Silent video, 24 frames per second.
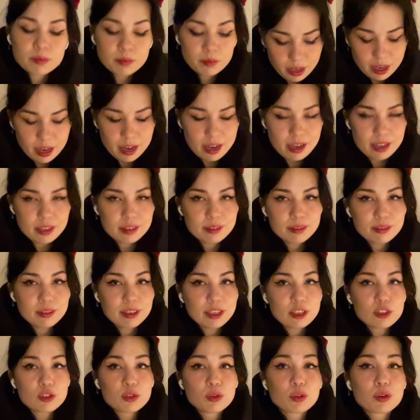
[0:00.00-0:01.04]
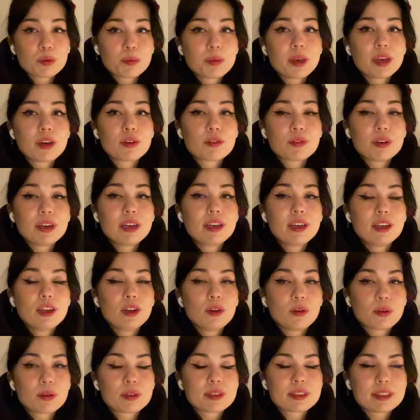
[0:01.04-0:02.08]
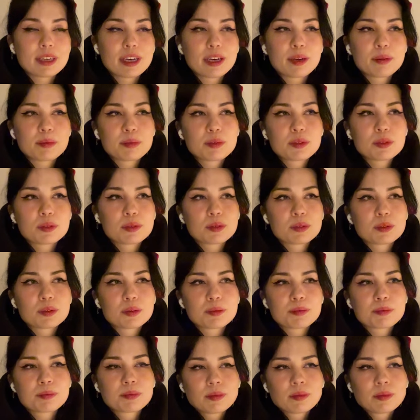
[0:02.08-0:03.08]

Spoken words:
And it took me a really long time to